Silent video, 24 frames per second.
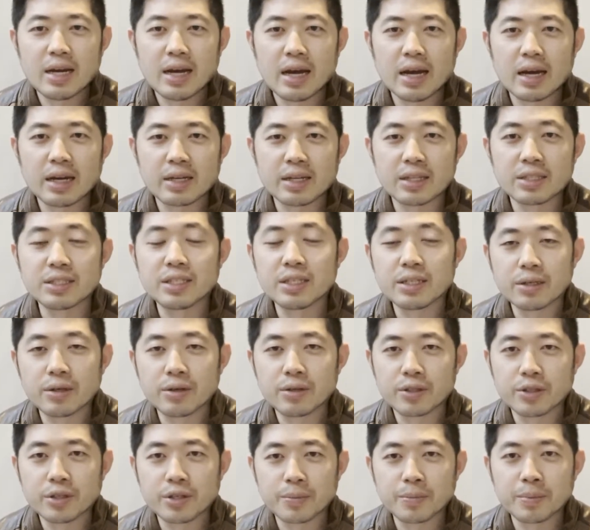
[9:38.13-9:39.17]
casino
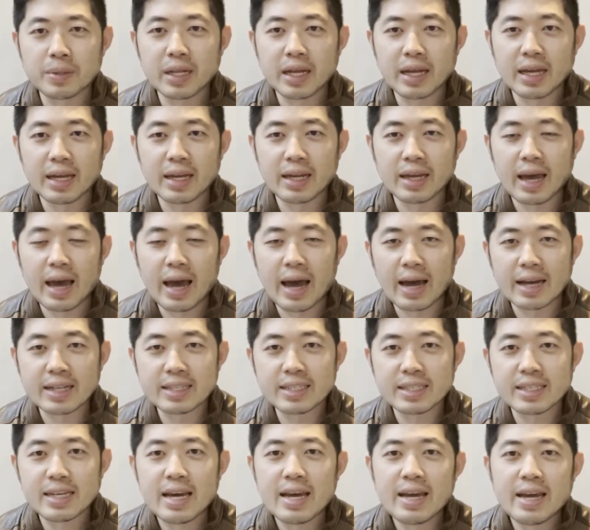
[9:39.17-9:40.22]
you're playing
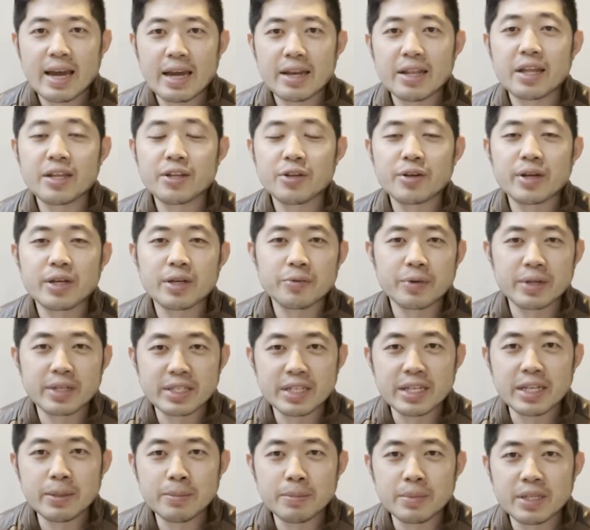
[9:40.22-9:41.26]
at, and then you can
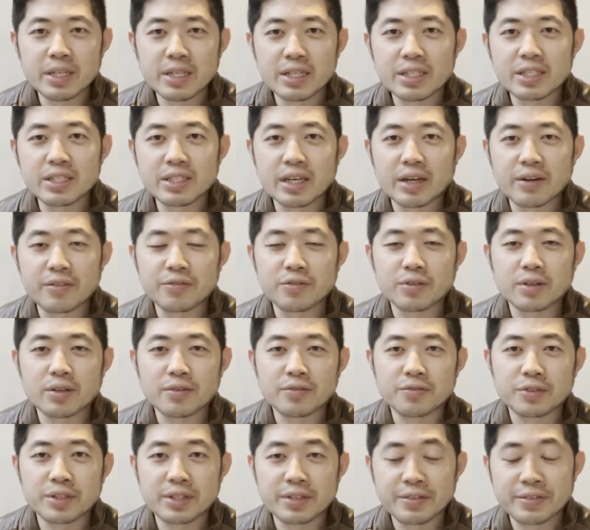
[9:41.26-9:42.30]
redeem these for
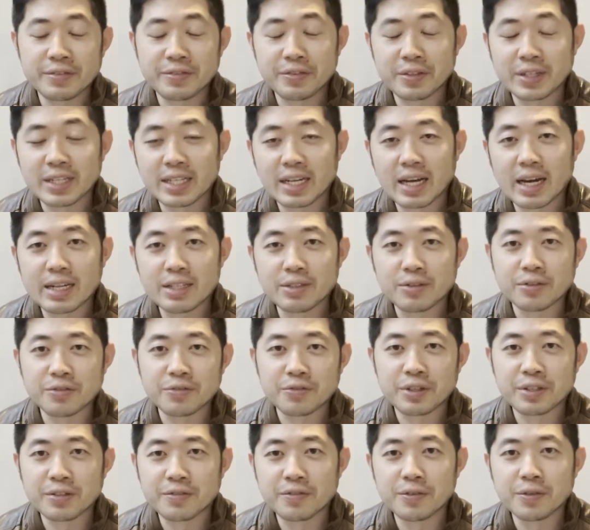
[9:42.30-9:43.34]
free nights or
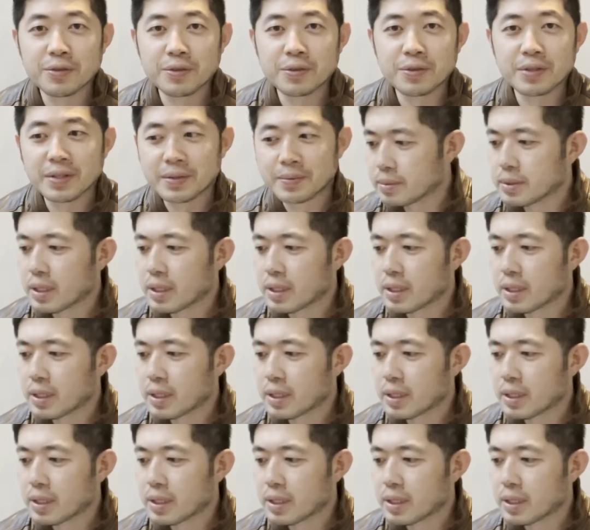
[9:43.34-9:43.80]
free food.